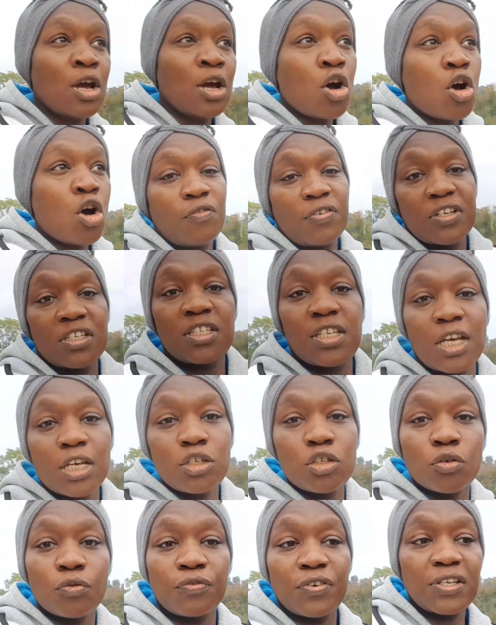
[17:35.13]
overstayed your
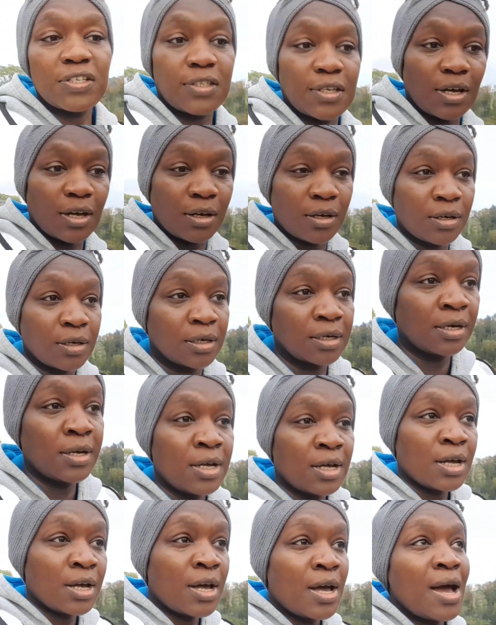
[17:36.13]
visa
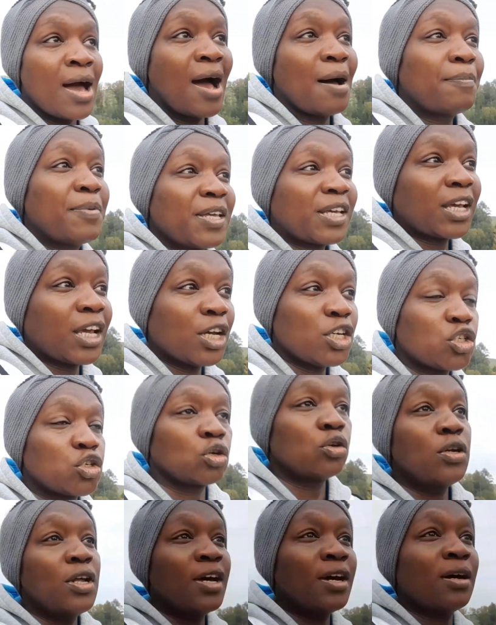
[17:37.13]
application,
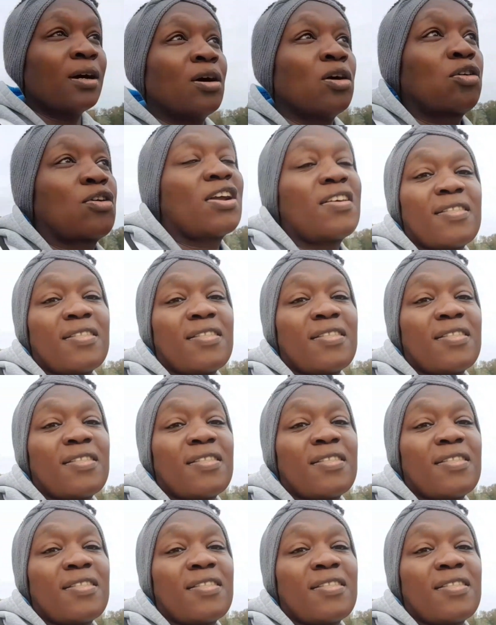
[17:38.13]
or rather